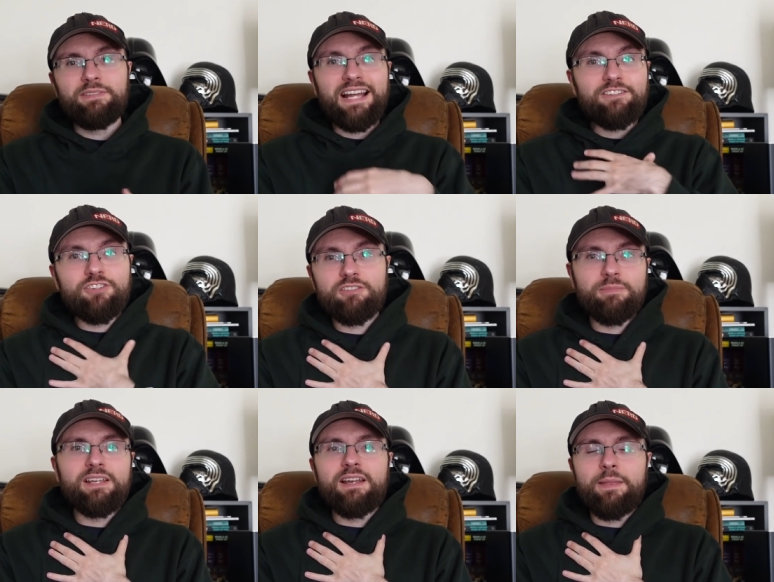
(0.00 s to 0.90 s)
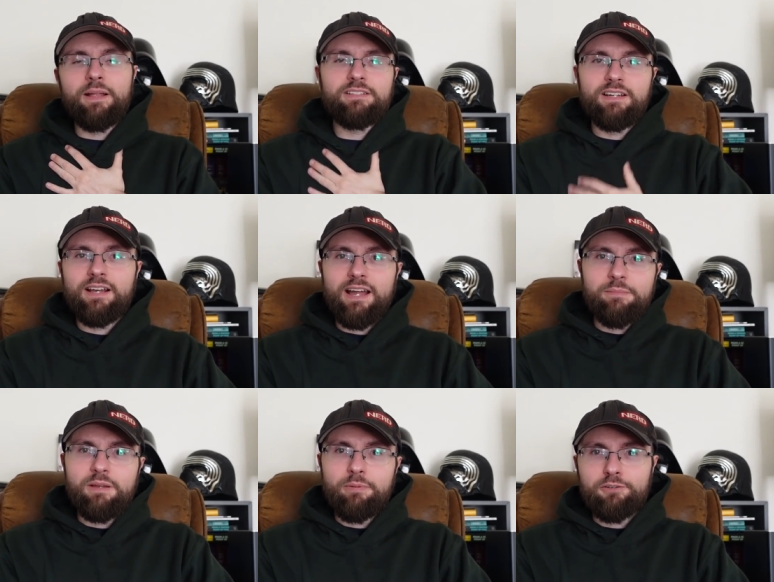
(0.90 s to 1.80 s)
But that's just me, and that's going to kind
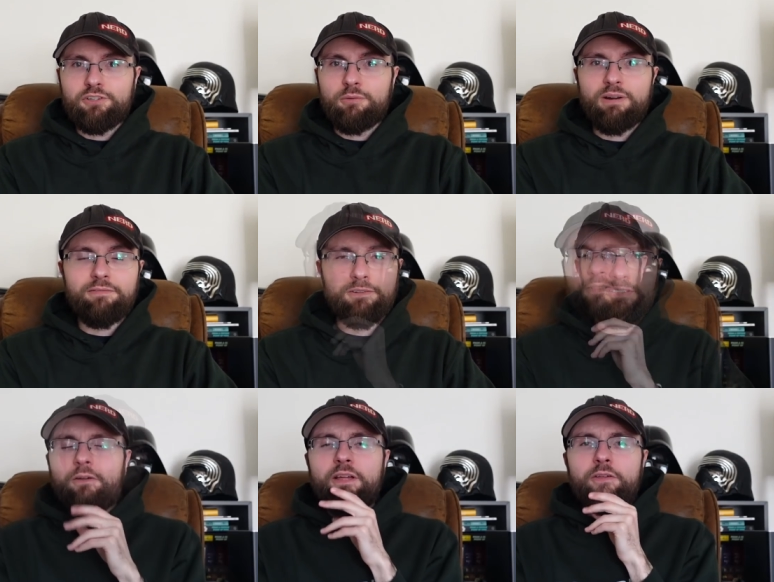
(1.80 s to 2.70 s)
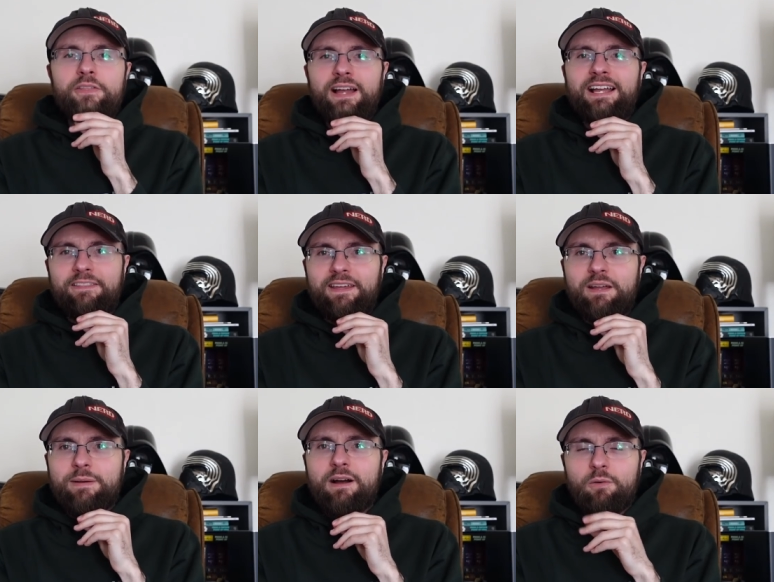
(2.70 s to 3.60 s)
of be a personal preference. The only other thing I could think
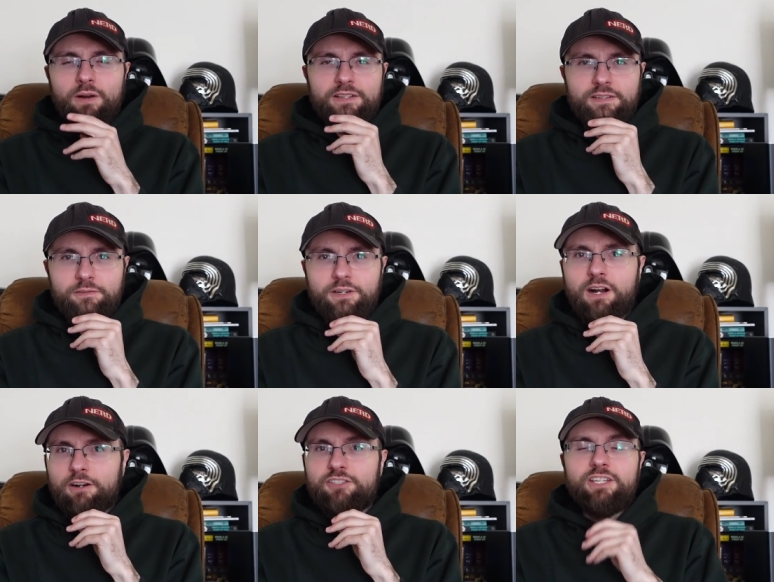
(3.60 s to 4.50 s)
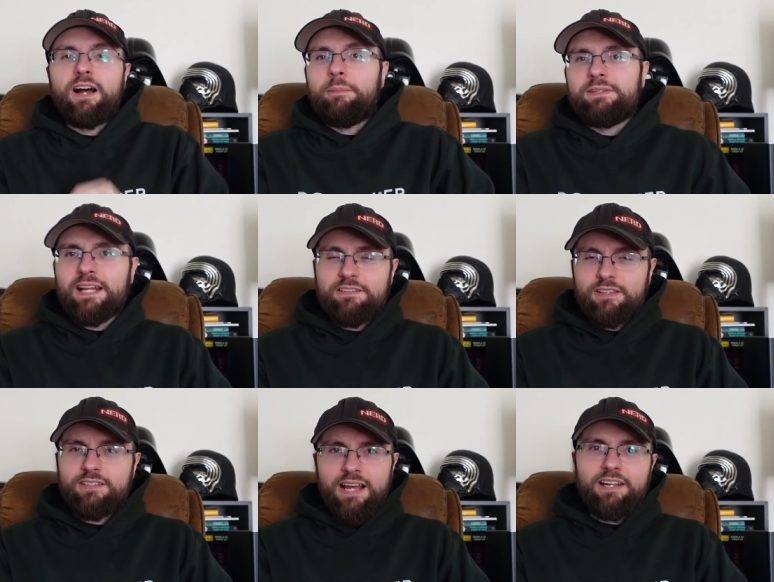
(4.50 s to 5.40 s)
about was in regards to updates,
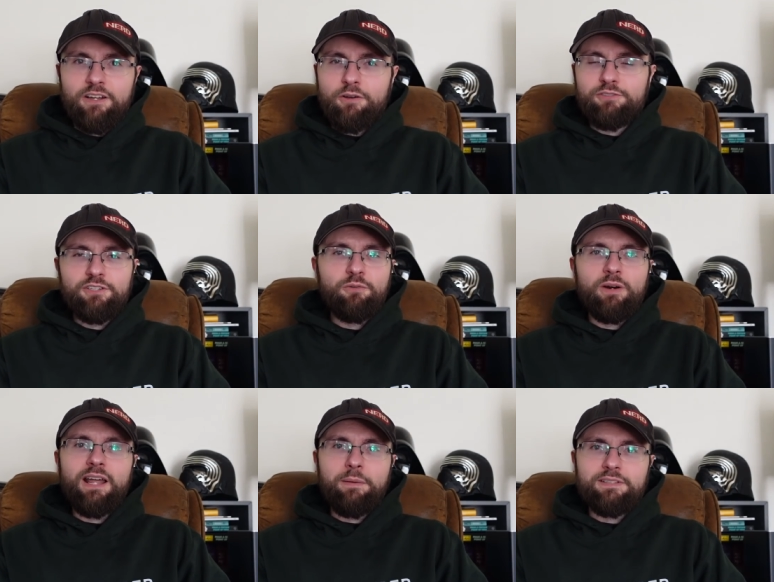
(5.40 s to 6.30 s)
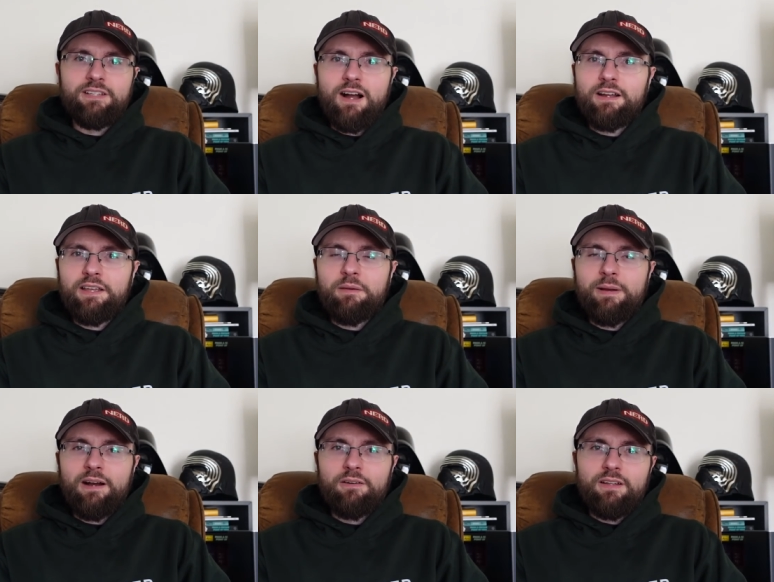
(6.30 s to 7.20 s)
this kind of goes into what I was talking
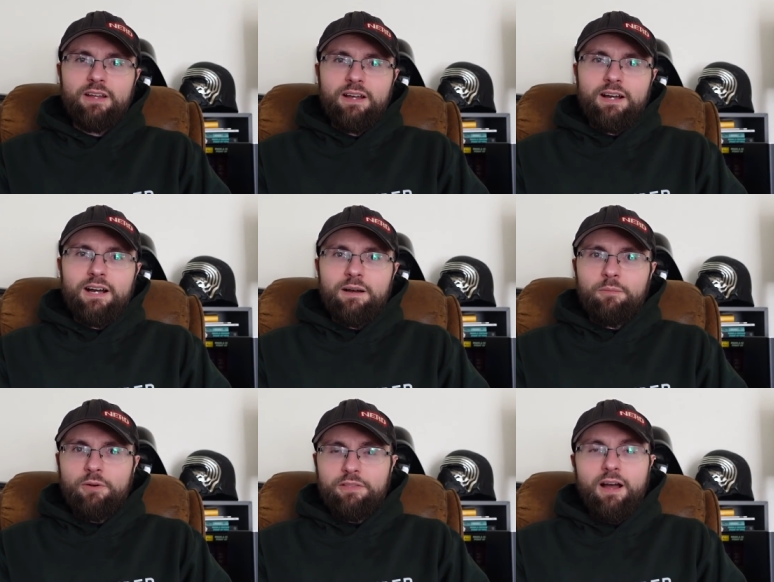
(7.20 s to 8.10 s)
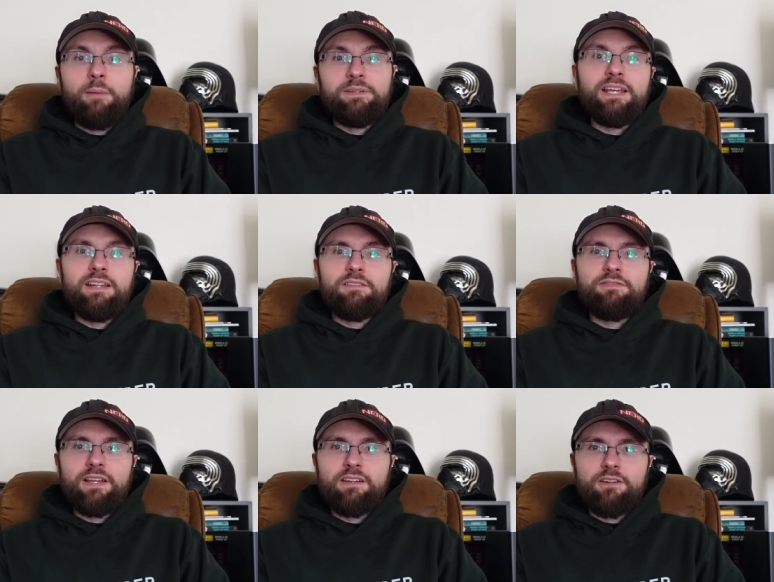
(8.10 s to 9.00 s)
about um, with updating
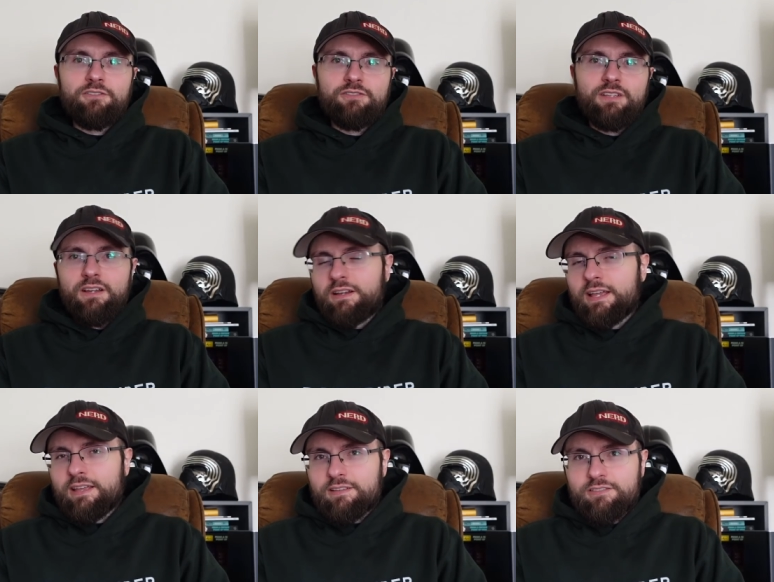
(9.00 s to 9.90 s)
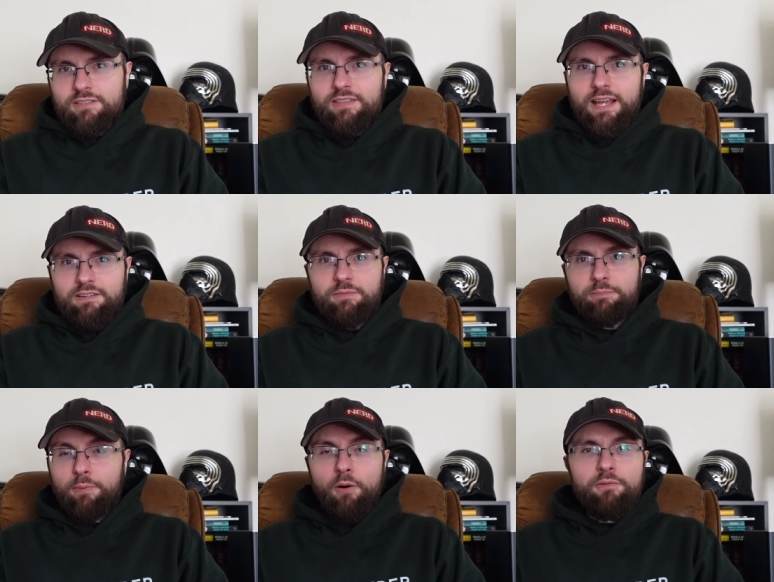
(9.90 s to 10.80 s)
figures is that
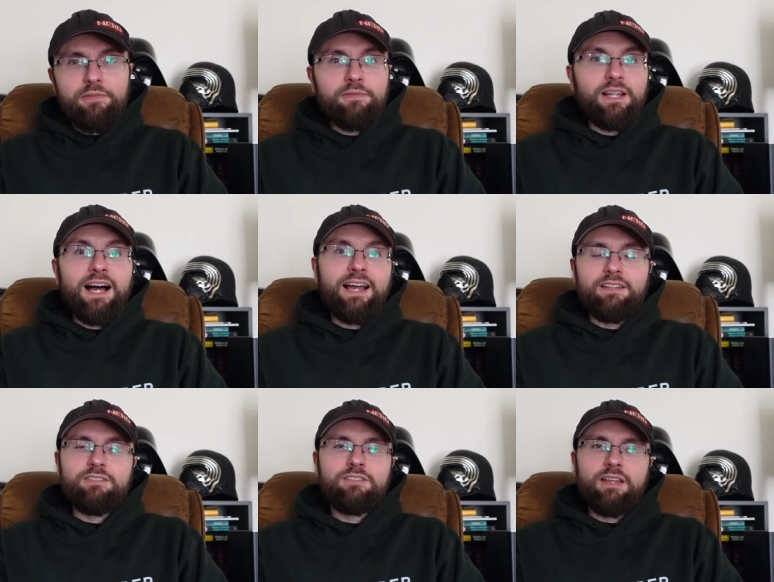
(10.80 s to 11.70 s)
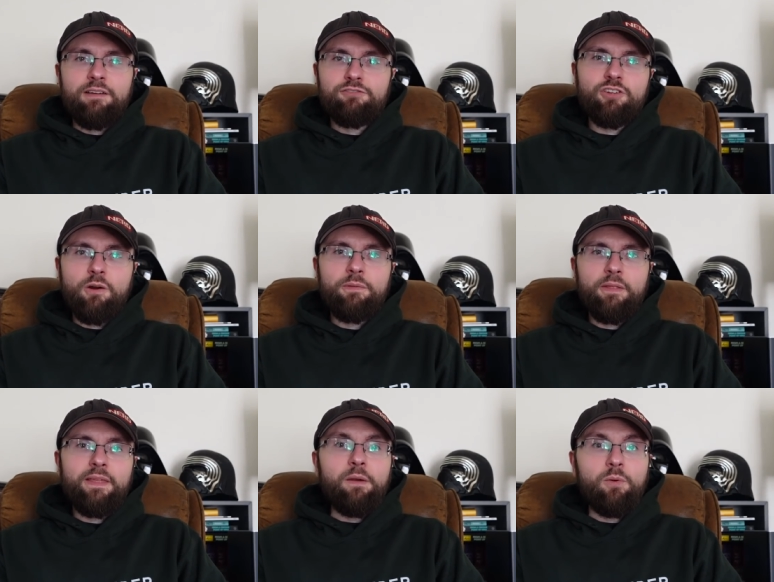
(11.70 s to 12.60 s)
both lines have shown
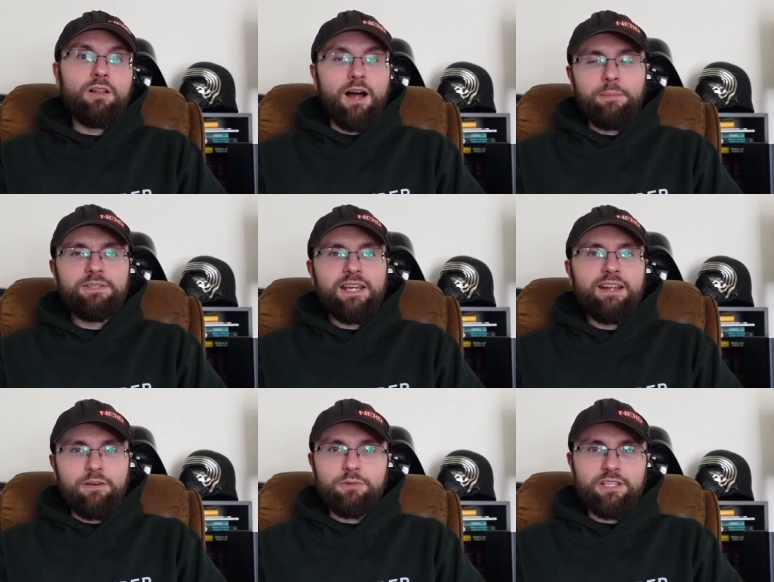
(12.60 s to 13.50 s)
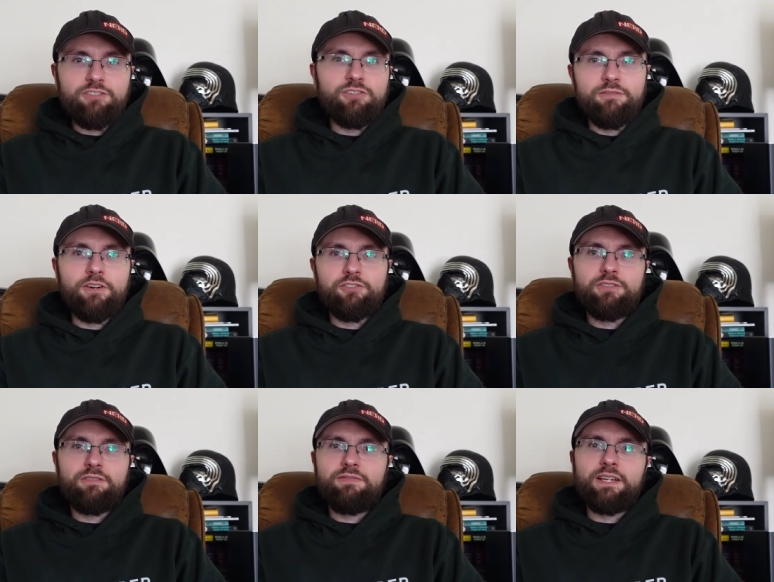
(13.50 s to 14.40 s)
that they will update and release new
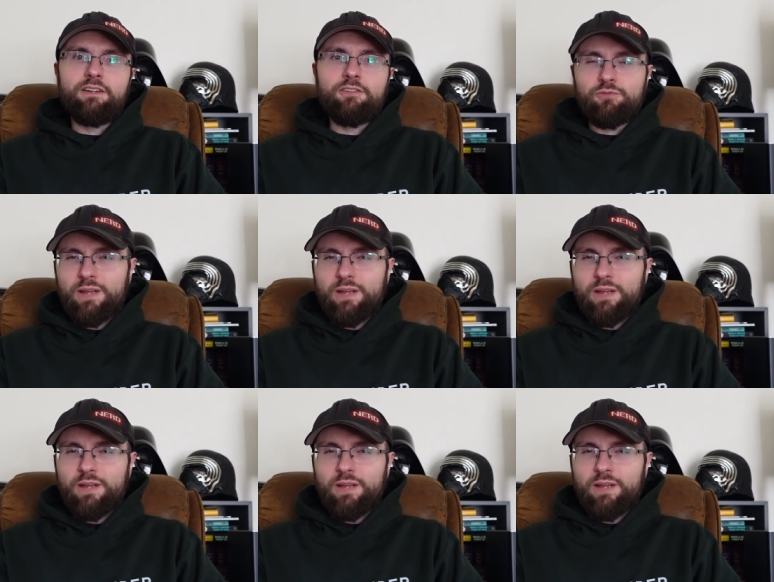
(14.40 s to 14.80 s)
versions of figures.